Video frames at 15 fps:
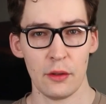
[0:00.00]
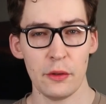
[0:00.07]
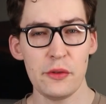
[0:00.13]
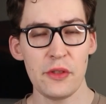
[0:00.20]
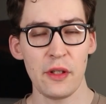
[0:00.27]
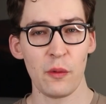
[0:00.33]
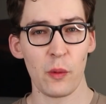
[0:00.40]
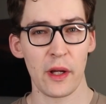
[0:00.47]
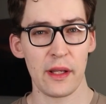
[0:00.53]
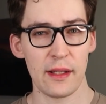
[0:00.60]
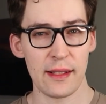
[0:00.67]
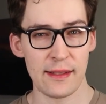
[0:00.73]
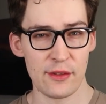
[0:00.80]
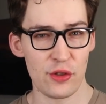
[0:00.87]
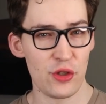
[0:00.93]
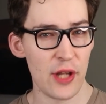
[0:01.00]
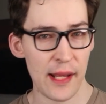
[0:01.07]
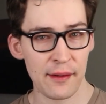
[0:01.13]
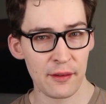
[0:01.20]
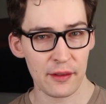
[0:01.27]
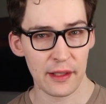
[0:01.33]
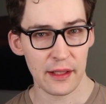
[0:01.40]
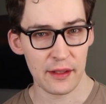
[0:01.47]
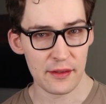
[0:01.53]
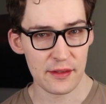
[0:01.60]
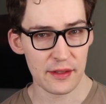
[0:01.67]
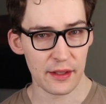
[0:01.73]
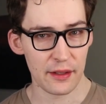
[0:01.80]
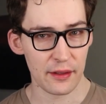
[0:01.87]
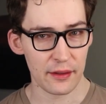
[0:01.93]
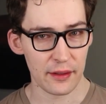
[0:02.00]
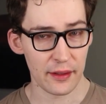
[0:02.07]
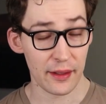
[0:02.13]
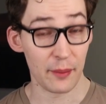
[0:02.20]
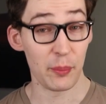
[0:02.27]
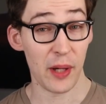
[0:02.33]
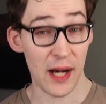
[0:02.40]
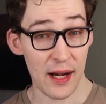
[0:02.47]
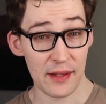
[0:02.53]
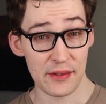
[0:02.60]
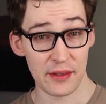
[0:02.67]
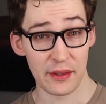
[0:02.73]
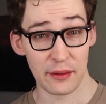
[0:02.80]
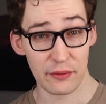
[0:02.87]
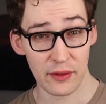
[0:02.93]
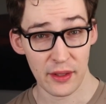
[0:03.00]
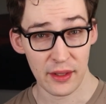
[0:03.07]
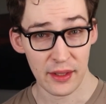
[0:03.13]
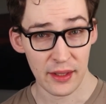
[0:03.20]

Losing weight is generally considered a positive,